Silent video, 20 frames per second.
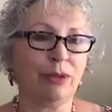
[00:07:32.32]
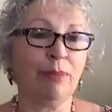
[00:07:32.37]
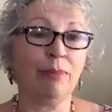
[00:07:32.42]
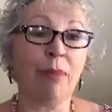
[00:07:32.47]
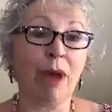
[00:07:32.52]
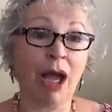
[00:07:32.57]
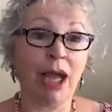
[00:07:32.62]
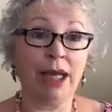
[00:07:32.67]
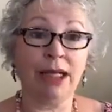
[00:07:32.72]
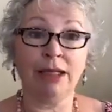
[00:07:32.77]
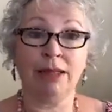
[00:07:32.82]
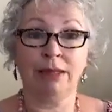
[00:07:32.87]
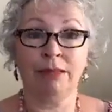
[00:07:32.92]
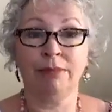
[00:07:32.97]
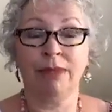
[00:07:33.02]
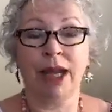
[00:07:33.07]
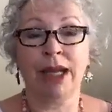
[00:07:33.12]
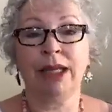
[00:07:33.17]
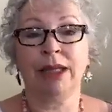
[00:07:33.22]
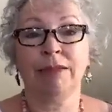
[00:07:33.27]

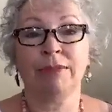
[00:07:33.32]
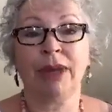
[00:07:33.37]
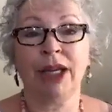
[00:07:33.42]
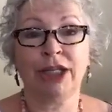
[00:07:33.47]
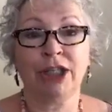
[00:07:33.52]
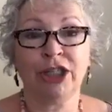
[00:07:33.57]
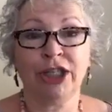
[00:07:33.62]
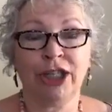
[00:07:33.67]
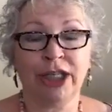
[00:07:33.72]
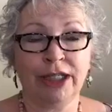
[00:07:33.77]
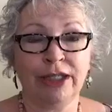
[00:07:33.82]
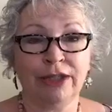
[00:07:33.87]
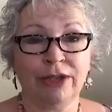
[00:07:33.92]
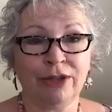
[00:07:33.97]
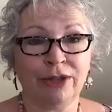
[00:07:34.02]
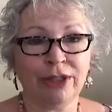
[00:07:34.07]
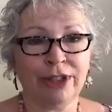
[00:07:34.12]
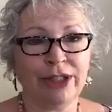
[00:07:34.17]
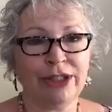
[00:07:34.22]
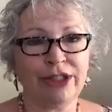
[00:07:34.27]
My jig
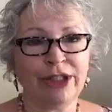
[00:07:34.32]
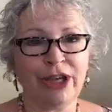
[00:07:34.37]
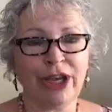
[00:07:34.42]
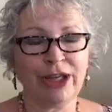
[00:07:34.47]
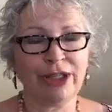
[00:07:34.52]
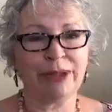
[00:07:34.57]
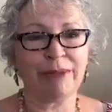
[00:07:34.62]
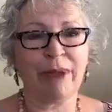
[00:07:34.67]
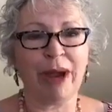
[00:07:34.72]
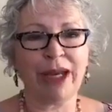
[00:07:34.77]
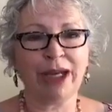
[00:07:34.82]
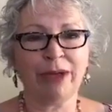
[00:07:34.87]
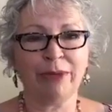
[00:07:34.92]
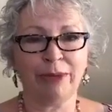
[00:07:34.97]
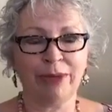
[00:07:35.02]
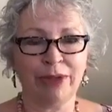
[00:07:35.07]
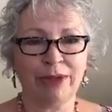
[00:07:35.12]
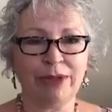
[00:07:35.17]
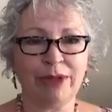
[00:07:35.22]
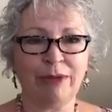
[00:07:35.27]
certainly changed my
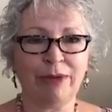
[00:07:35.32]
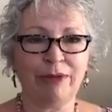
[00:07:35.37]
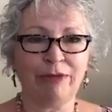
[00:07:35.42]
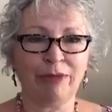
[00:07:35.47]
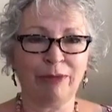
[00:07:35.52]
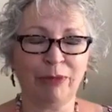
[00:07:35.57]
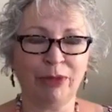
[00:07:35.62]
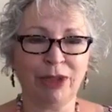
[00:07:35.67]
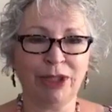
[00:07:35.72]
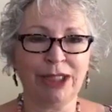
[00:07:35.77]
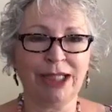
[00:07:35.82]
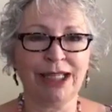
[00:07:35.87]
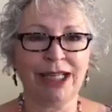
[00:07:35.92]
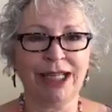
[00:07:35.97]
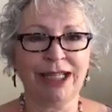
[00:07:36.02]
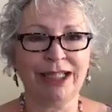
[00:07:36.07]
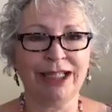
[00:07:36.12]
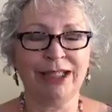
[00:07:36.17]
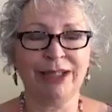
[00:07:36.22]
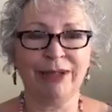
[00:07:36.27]
careers. I went from real
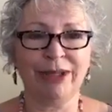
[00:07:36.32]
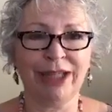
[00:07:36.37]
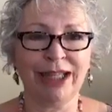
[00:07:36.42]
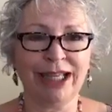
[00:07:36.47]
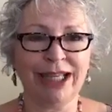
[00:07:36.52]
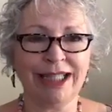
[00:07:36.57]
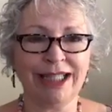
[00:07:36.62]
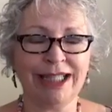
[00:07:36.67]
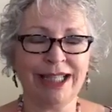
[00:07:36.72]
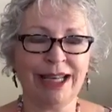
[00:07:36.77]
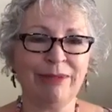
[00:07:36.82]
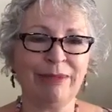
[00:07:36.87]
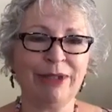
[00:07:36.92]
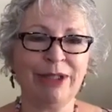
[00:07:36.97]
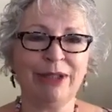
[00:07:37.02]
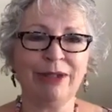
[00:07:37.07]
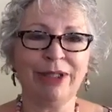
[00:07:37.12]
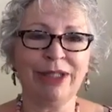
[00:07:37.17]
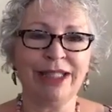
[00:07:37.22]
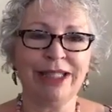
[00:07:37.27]
estate to doing this, and I've been
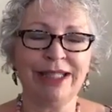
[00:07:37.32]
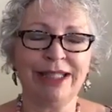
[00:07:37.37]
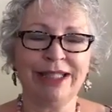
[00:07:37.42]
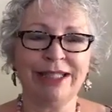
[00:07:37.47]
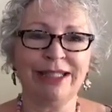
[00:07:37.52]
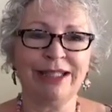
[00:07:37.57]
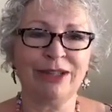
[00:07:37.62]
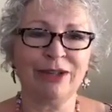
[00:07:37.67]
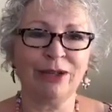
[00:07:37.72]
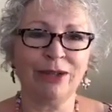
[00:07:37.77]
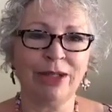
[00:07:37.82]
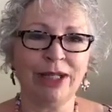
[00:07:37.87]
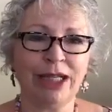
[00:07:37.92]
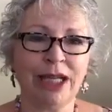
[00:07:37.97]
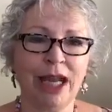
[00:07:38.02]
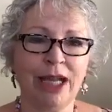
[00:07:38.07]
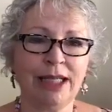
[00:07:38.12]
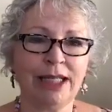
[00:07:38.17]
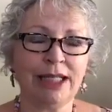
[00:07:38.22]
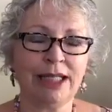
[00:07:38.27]
doing this since the early
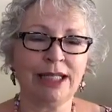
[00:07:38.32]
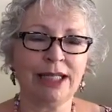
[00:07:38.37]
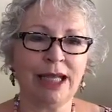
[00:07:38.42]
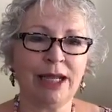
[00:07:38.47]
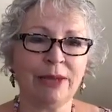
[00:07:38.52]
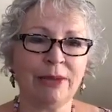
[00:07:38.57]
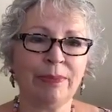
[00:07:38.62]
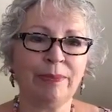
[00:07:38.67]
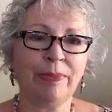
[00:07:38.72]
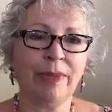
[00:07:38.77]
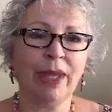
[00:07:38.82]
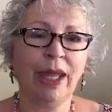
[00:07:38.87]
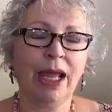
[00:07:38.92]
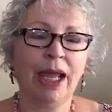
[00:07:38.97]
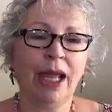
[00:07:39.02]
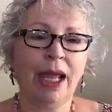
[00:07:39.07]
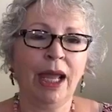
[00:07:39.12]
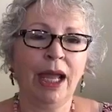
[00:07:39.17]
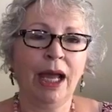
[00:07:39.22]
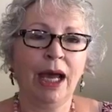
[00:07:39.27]
90s now.
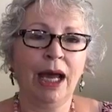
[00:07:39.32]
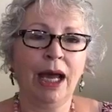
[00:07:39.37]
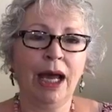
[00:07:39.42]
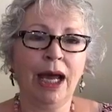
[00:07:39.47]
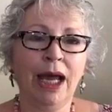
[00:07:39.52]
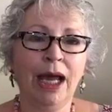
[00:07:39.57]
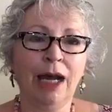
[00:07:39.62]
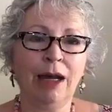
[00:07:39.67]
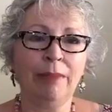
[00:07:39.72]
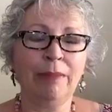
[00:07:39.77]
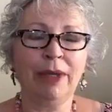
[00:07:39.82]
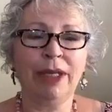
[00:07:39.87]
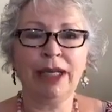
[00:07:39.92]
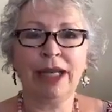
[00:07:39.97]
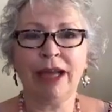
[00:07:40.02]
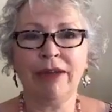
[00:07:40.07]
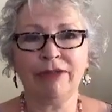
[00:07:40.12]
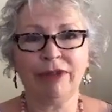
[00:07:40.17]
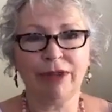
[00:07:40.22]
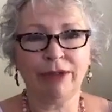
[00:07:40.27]
And
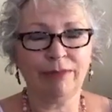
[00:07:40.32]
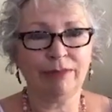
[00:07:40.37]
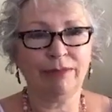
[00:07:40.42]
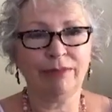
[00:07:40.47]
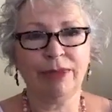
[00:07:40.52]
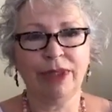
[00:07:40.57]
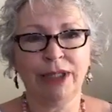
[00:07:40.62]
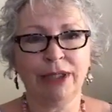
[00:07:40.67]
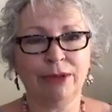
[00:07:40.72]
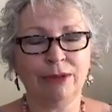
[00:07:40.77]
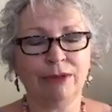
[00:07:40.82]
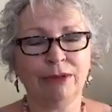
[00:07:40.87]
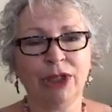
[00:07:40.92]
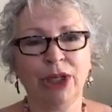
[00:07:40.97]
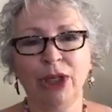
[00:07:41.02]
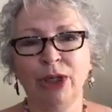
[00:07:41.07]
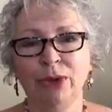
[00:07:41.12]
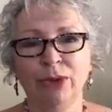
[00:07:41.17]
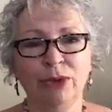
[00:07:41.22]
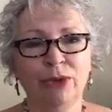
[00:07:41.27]
have a, you know,
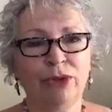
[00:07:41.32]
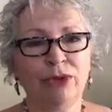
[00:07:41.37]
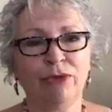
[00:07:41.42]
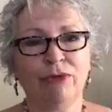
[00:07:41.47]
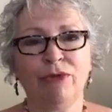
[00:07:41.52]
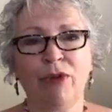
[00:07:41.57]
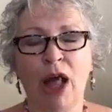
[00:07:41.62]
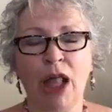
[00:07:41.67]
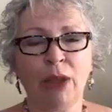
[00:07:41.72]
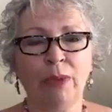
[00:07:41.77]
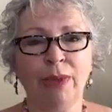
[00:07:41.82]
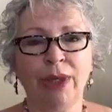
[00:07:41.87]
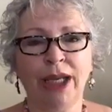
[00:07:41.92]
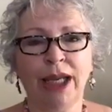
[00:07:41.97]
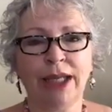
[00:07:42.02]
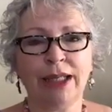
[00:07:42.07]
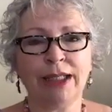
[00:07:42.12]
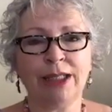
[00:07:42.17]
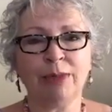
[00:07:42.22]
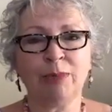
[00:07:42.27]
huge following
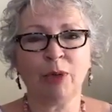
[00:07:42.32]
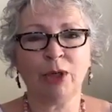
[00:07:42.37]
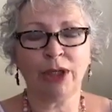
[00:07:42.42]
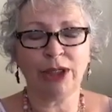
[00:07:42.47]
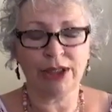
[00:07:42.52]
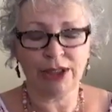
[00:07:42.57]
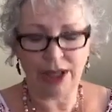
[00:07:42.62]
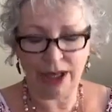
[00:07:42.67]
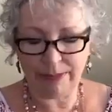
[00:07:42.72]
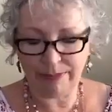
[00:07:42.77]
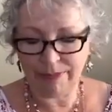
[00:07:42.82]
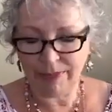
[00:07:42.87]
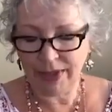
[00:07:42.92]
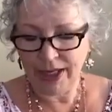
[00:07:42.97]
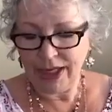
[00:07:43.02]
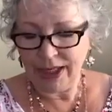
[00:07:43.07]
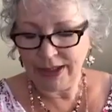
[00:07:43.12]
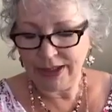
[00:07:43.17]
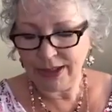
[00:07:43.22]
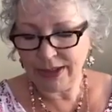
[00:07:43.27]
at this point in time.
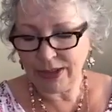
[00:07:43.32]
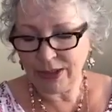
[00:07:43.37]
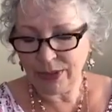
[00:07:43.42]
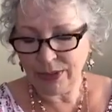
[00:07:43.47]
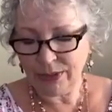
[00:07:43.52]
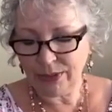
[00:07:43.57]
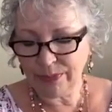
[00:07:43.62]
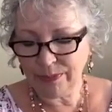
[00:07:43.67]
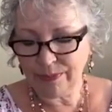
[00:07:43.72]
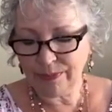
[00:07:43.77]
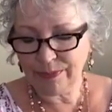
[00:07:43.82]
So